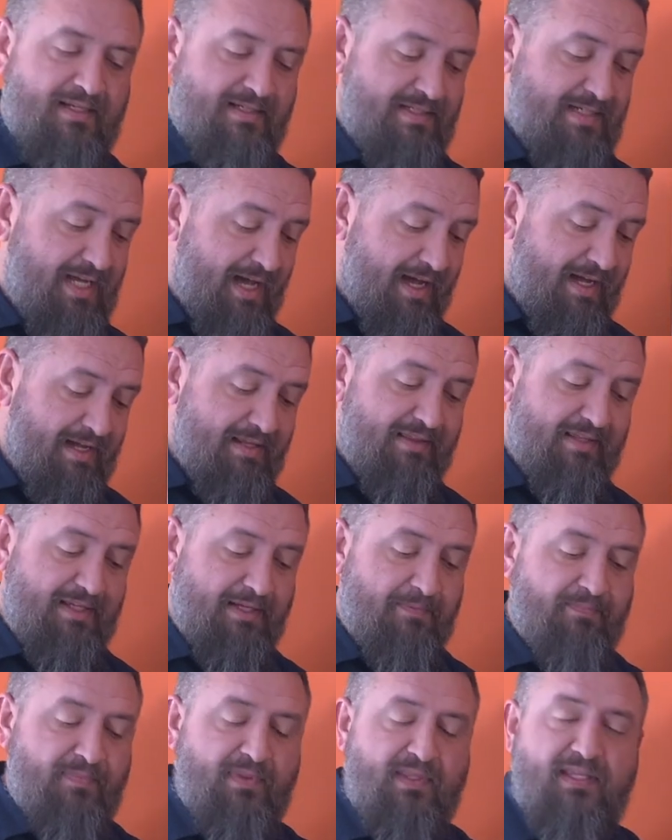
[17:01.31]

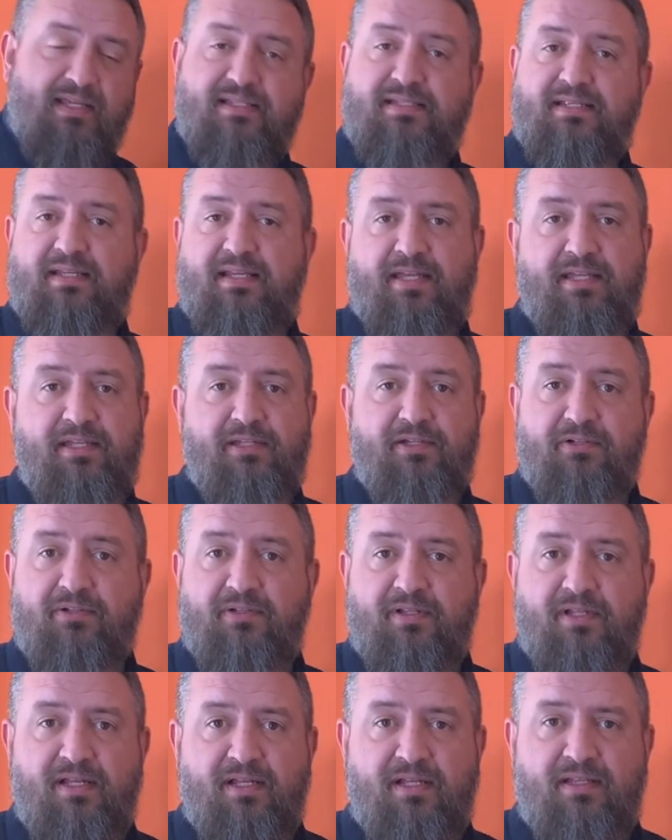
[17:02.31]
tithing is a
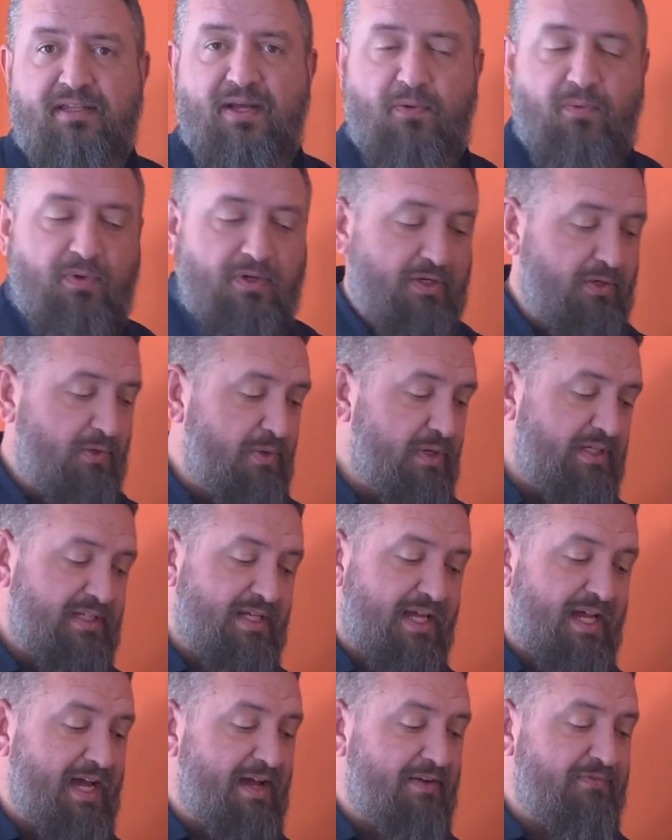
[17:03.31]
hill that we're going to
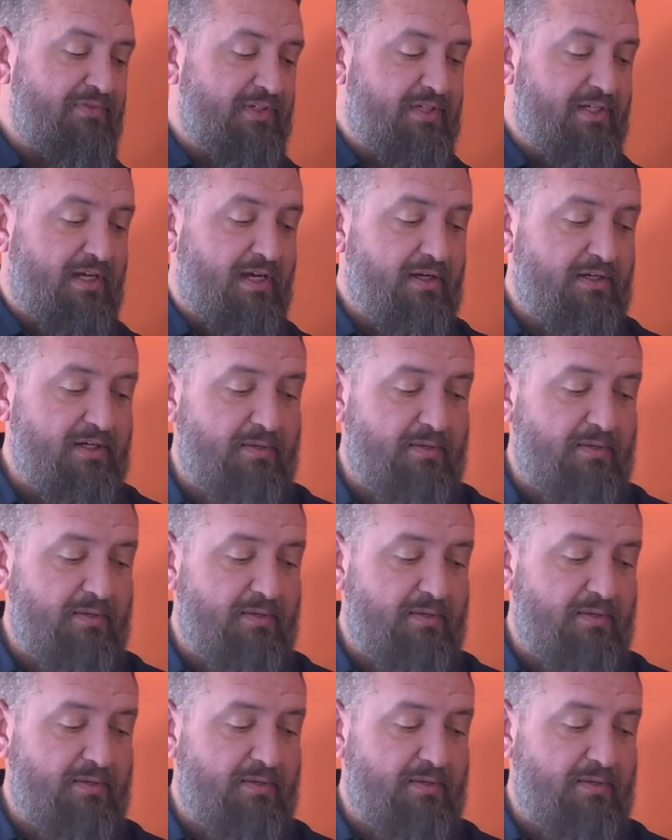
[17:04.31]
have to conquer.